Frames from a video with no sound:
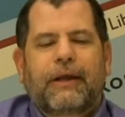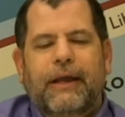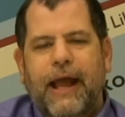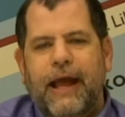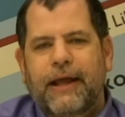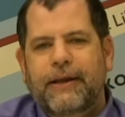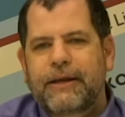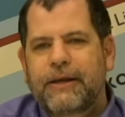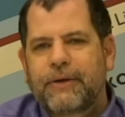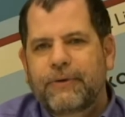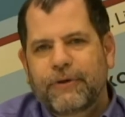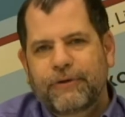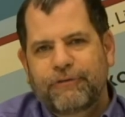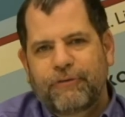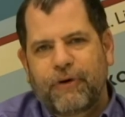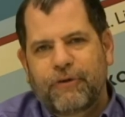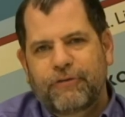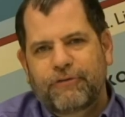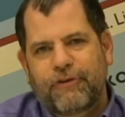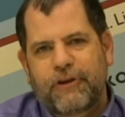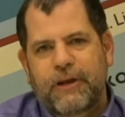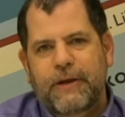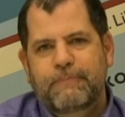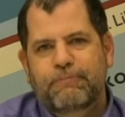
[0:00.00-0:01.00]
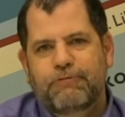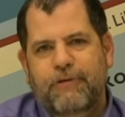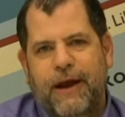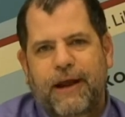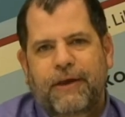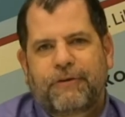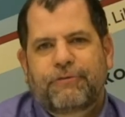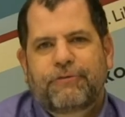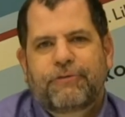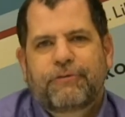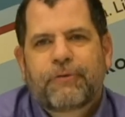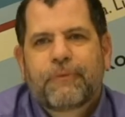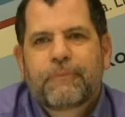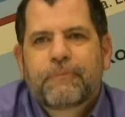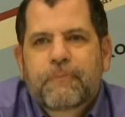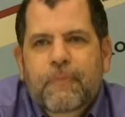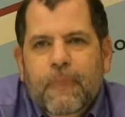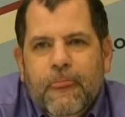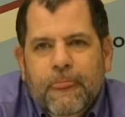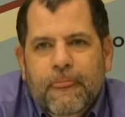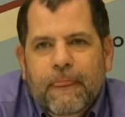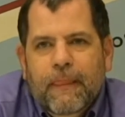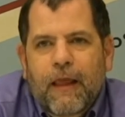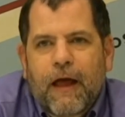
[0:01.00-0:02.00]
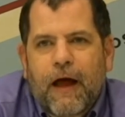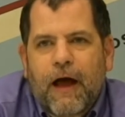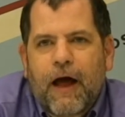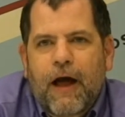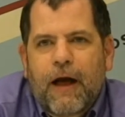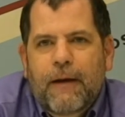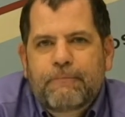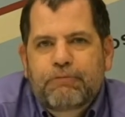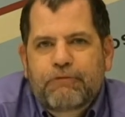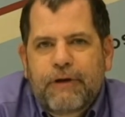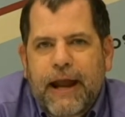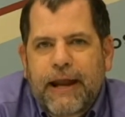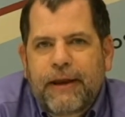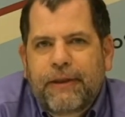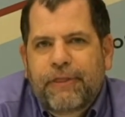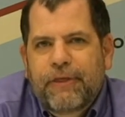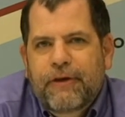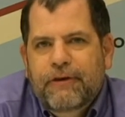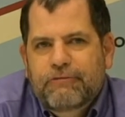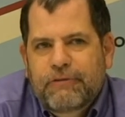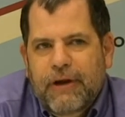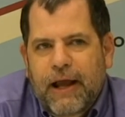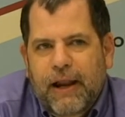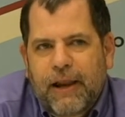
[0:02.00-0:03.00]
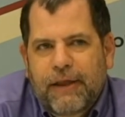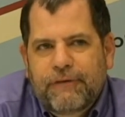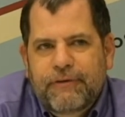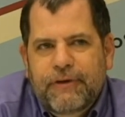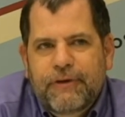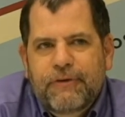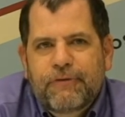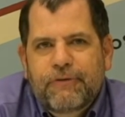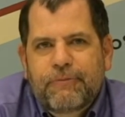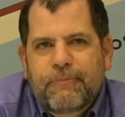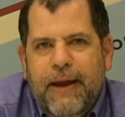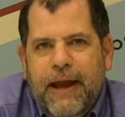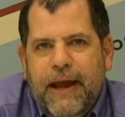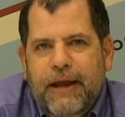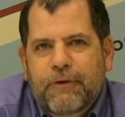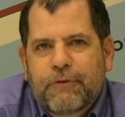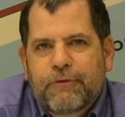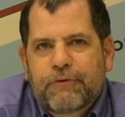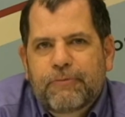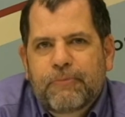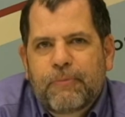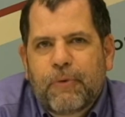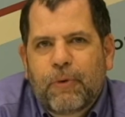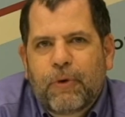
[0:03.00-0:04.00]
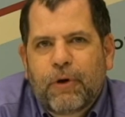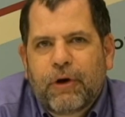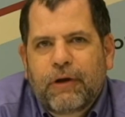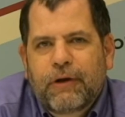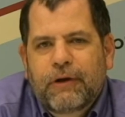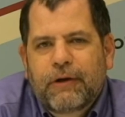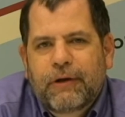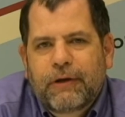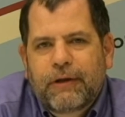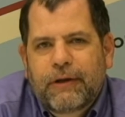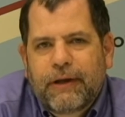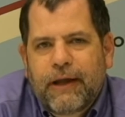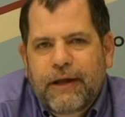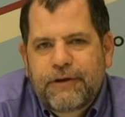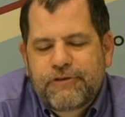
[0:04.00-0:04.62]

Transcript: At a university press, breadth and relevance matters more.